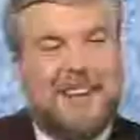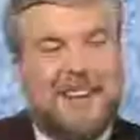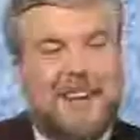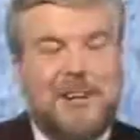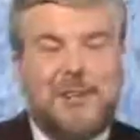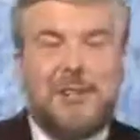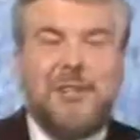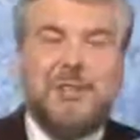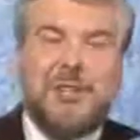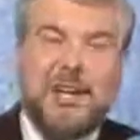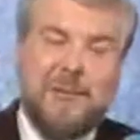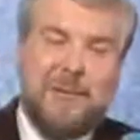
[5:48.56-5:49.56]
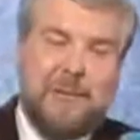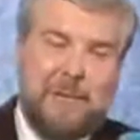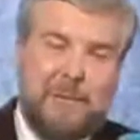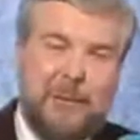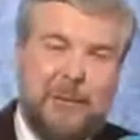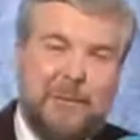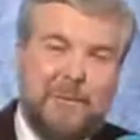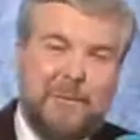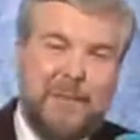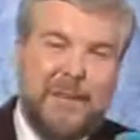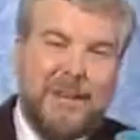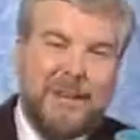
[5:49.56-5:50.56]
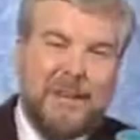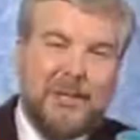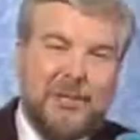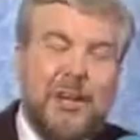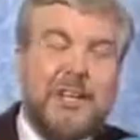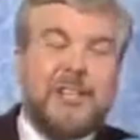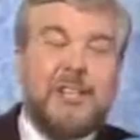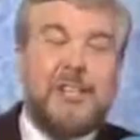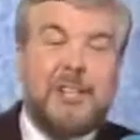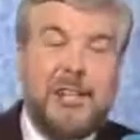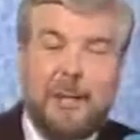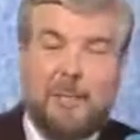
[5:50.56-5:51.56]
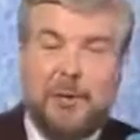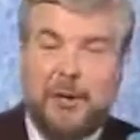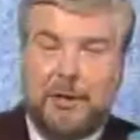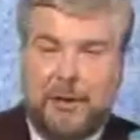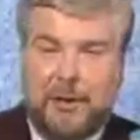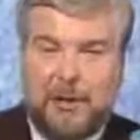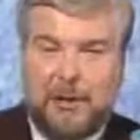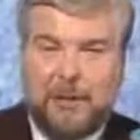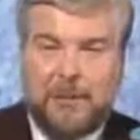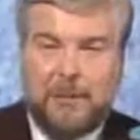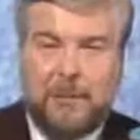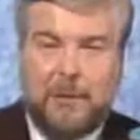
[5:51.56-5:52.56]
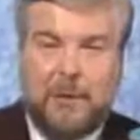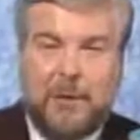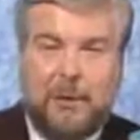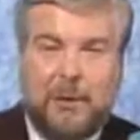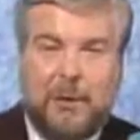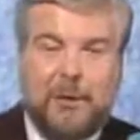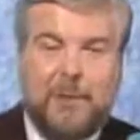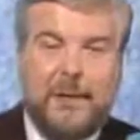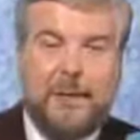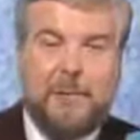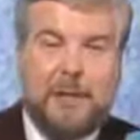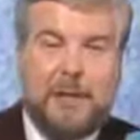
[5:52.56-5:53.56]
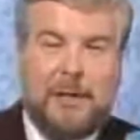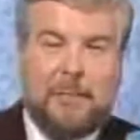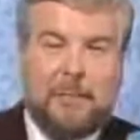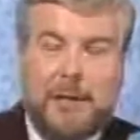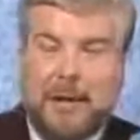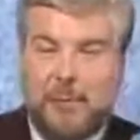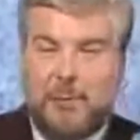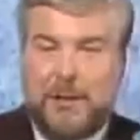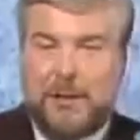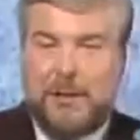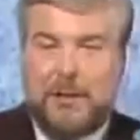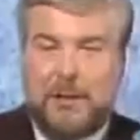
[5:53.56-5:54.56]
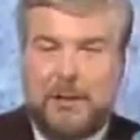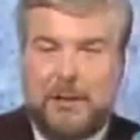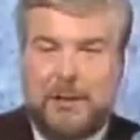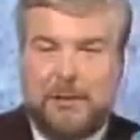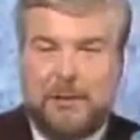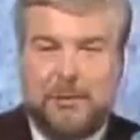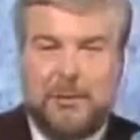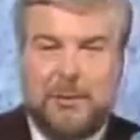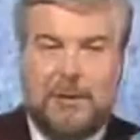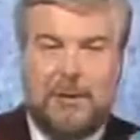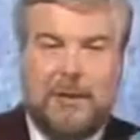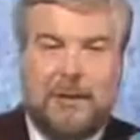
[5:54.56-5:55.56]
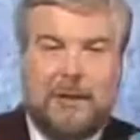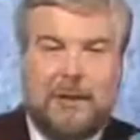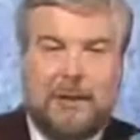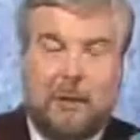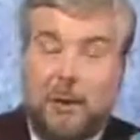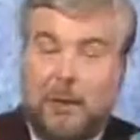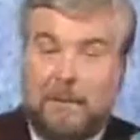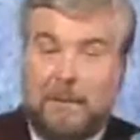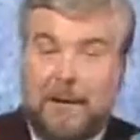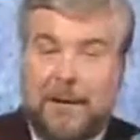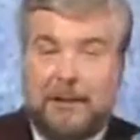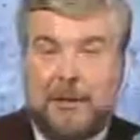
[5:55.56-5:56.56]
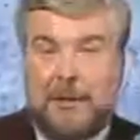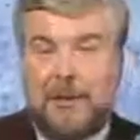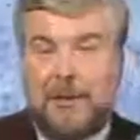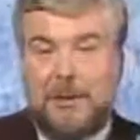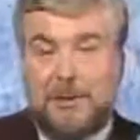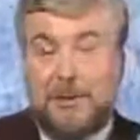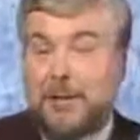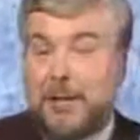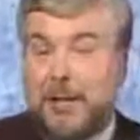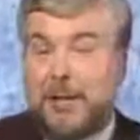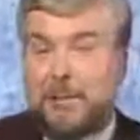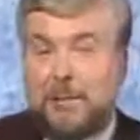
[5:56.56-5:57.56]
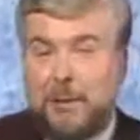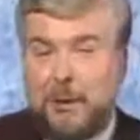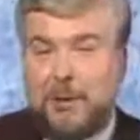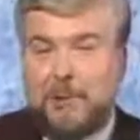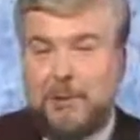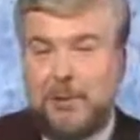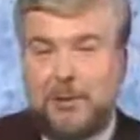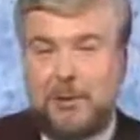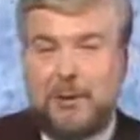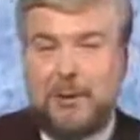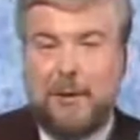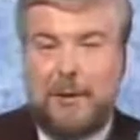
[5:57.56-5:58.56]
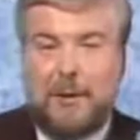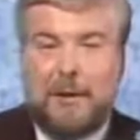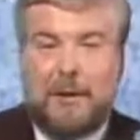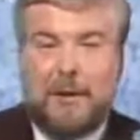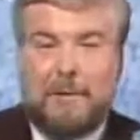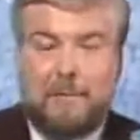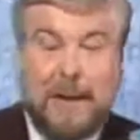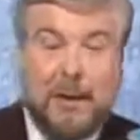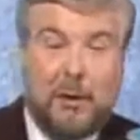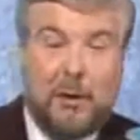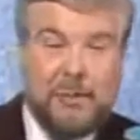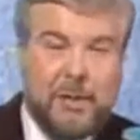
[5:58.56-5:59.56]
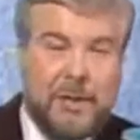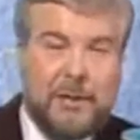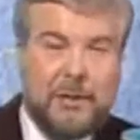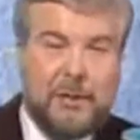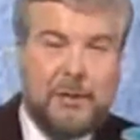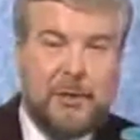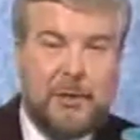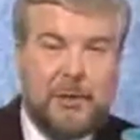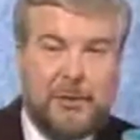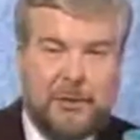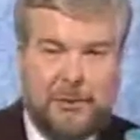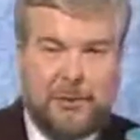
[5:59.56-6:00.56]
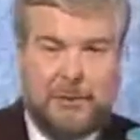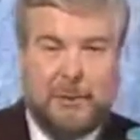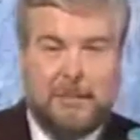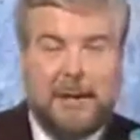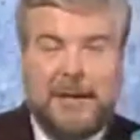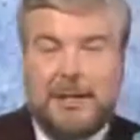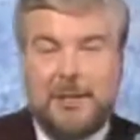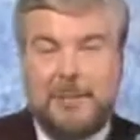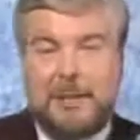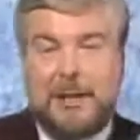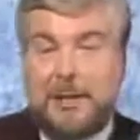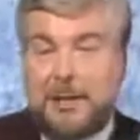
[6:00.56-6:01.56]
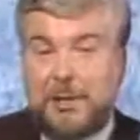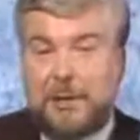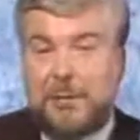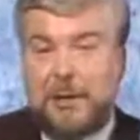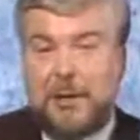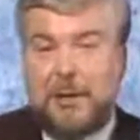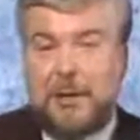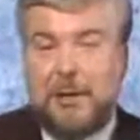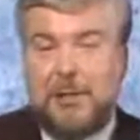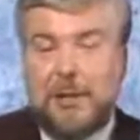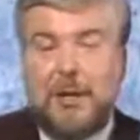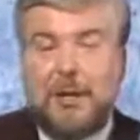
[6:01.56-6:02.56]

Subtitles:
Here's an assignment for you. Start to tape your calls, whether they be prospecting calls or qualifying calls or setting appointments or follow-up sales calls or possibly customer calls,